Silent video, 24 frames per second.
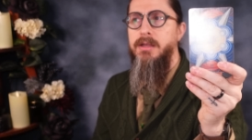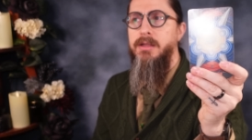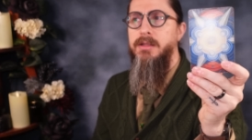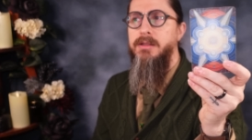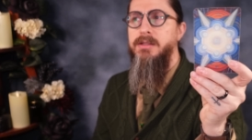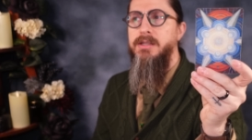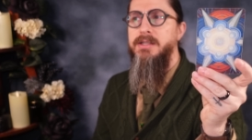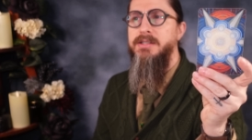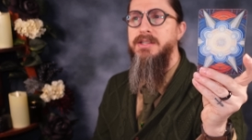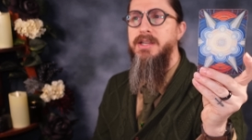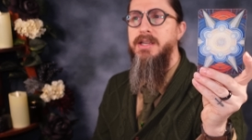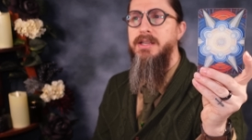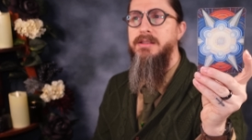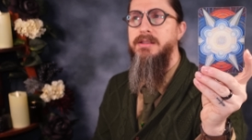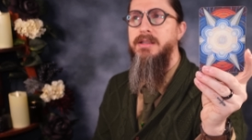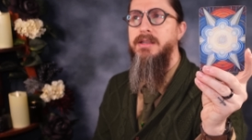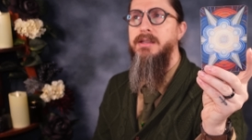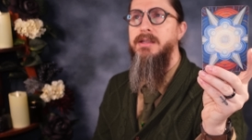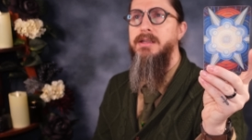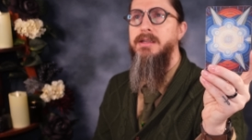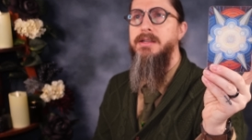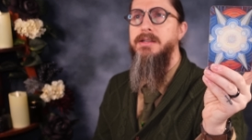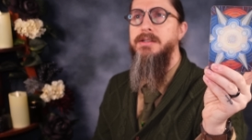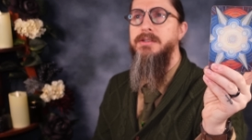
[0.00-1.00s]
This, I
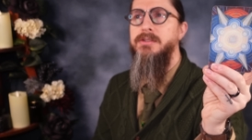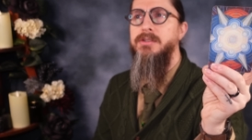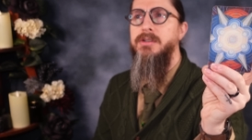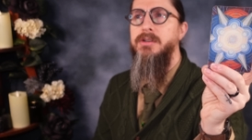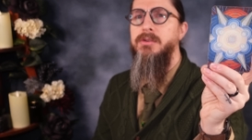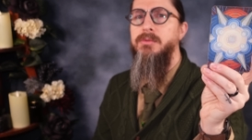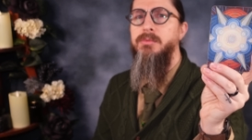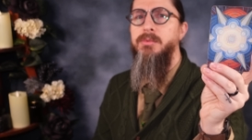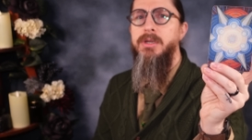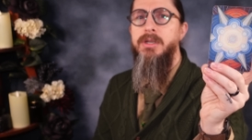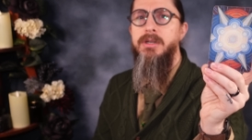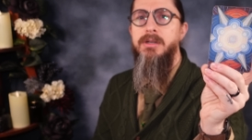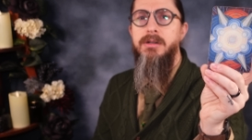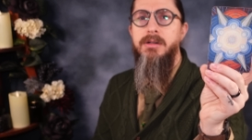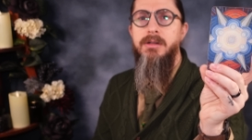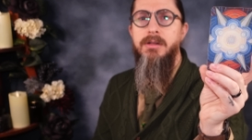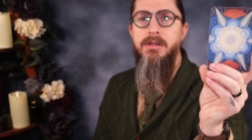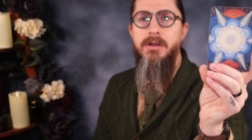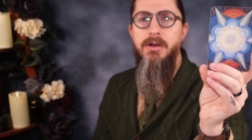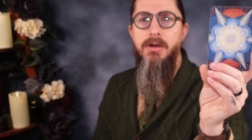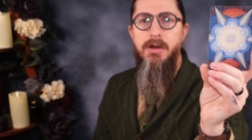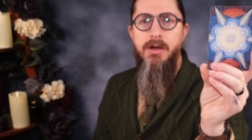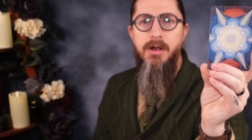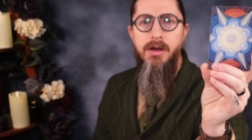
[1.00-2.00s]
think, is a
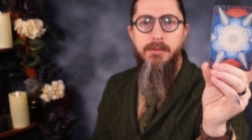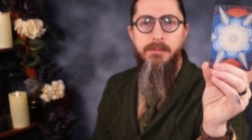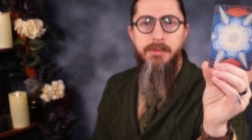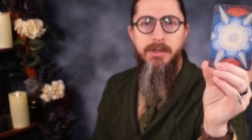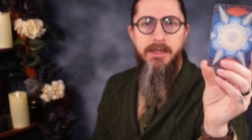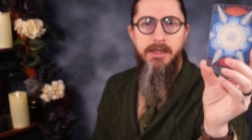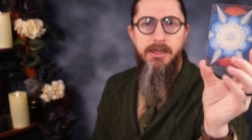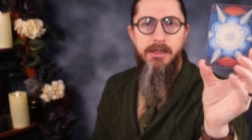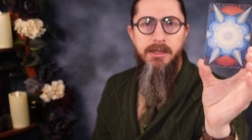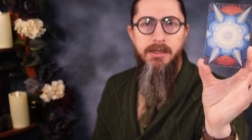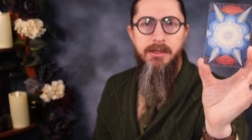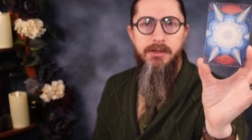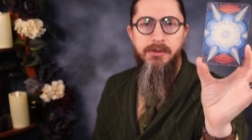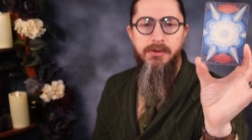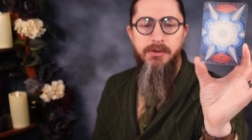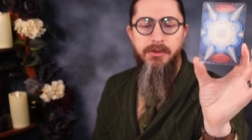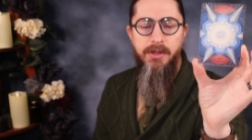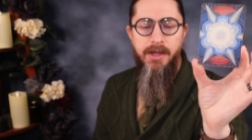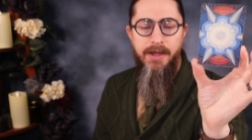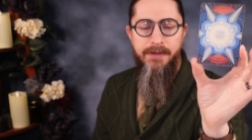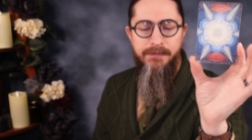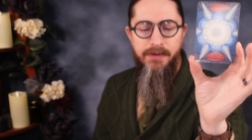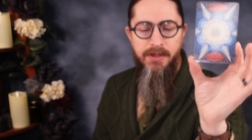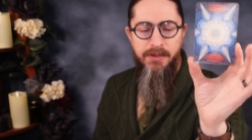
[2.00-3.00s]
real harmony in your
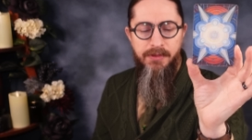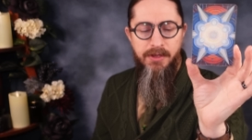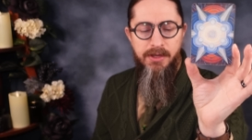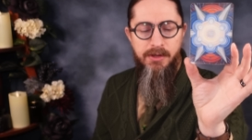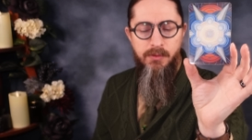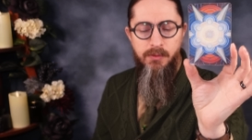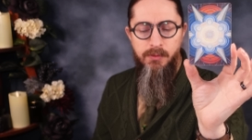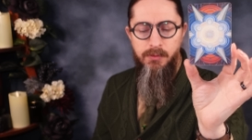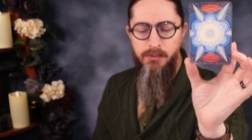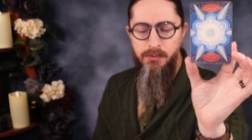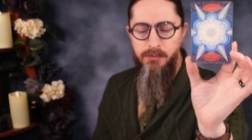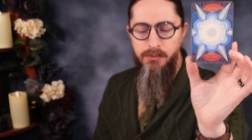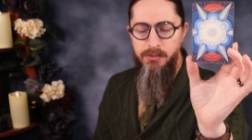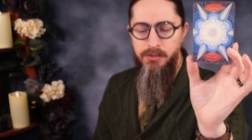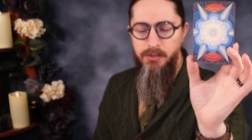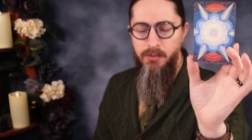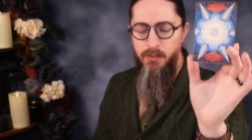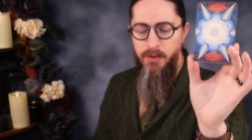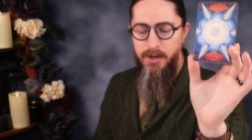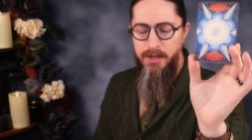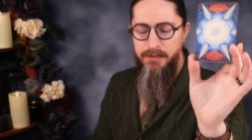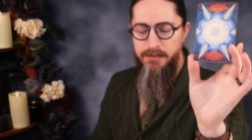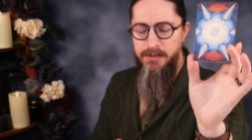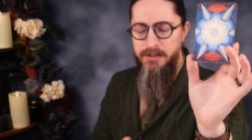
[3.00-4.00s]
life. I think the
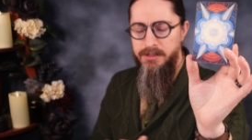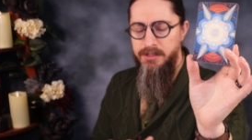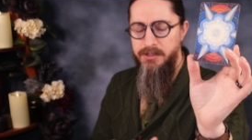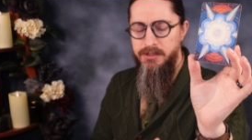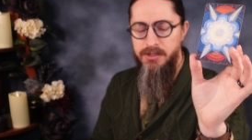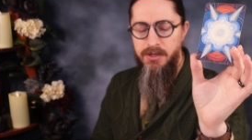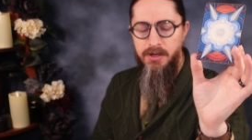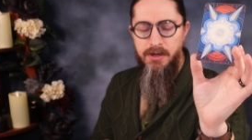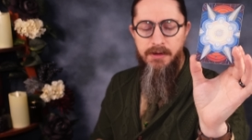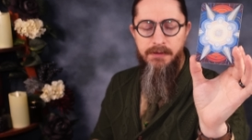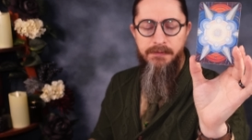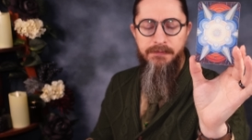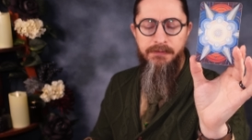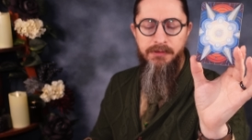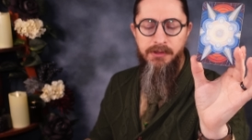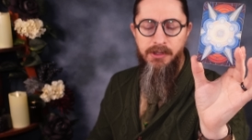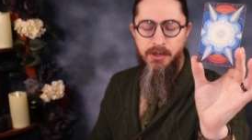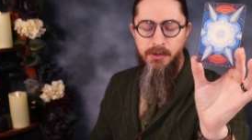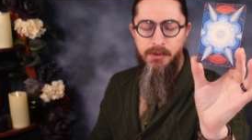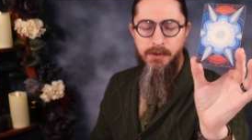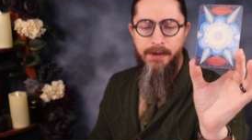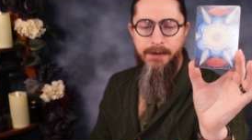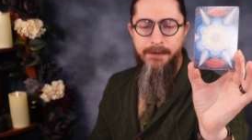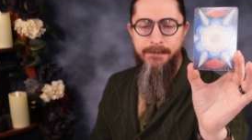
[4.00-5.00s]
way this is all
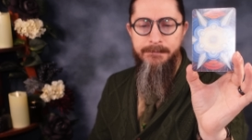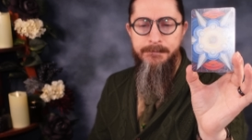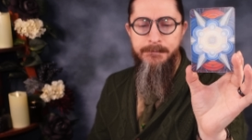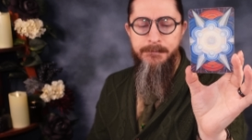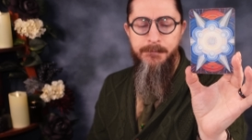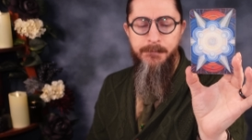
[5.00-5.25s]
flowing